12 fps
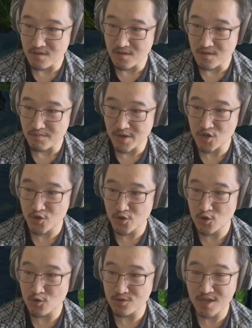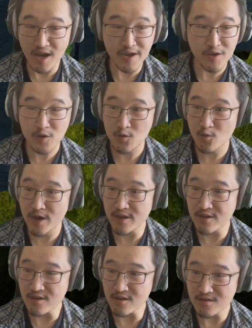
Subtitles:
Make sure you don't die on your way there.